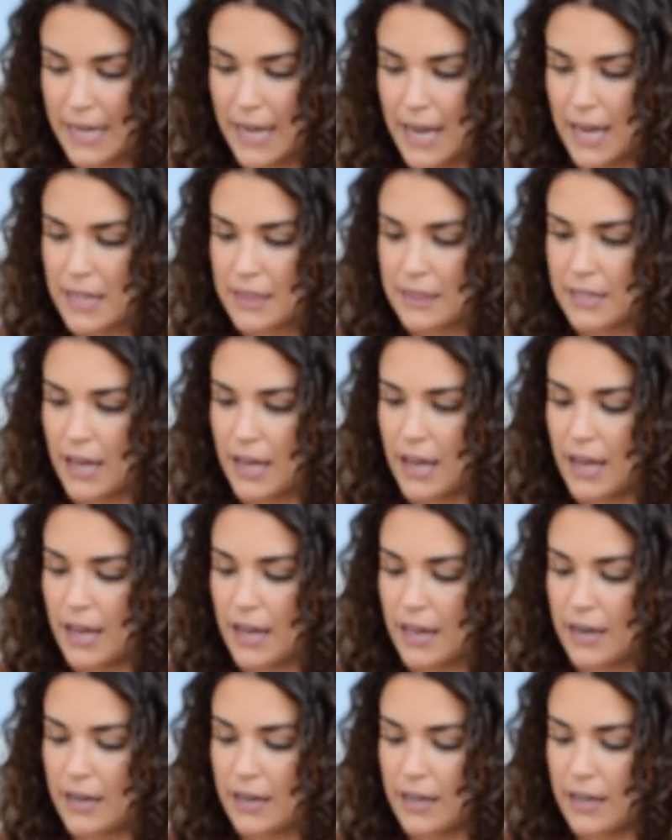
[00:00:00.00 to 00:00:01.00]

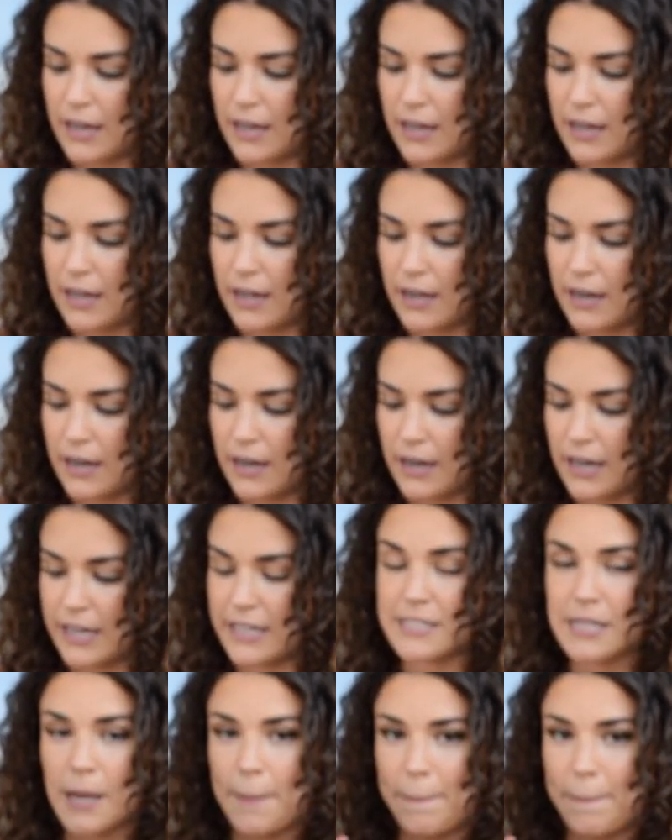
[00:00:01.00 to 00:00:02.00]
then
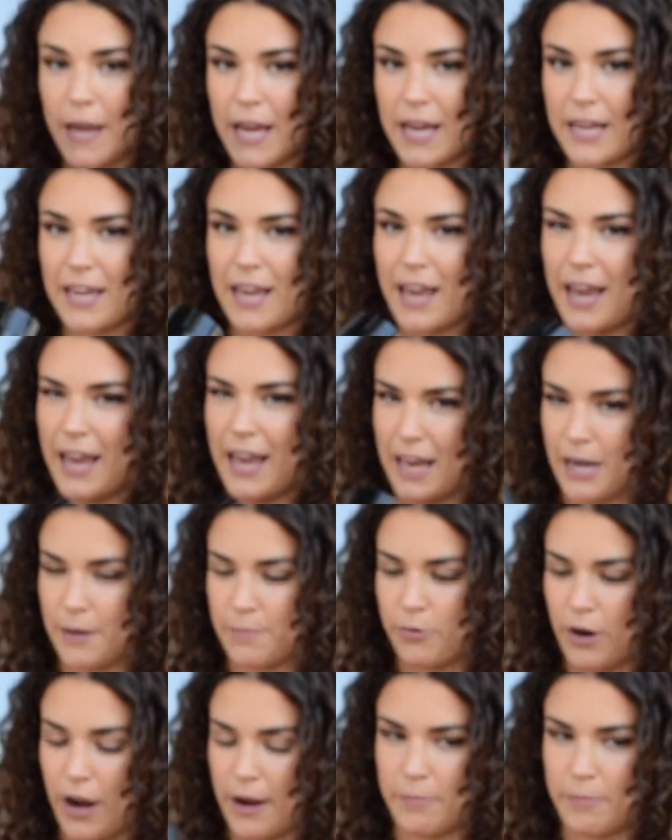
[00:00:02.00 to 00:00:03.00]
it's a paint and a
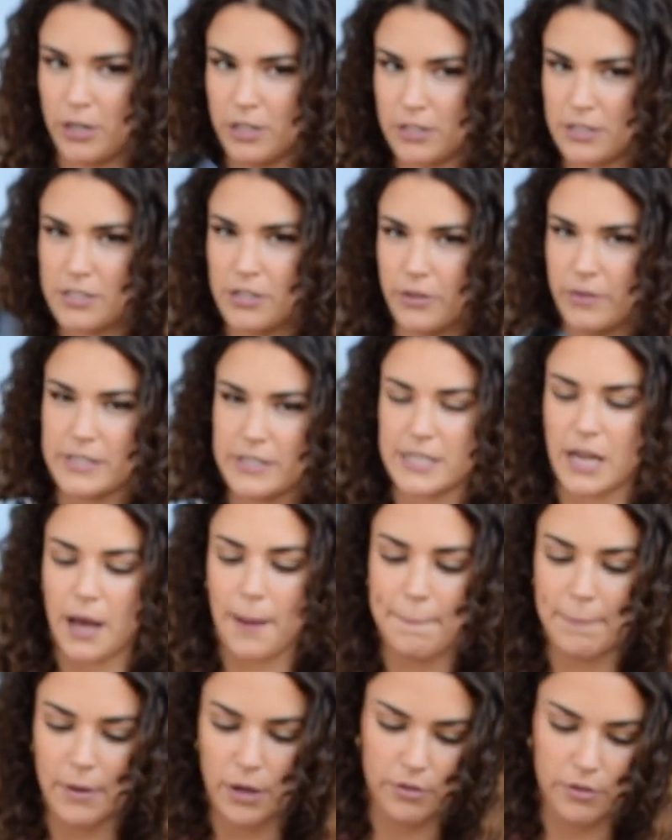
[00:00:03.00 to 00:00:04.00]
primer, so it's
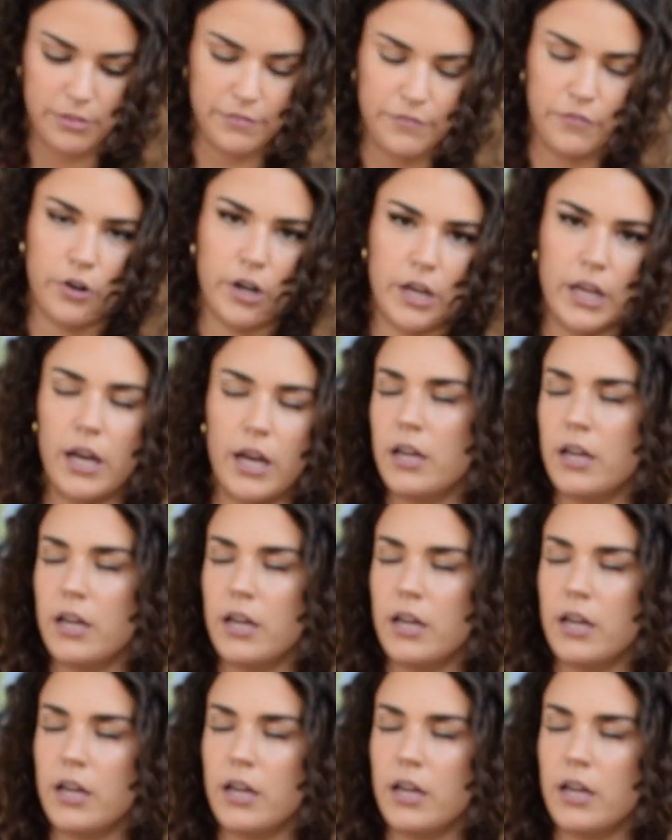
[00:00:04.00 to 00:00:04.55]
got both for you.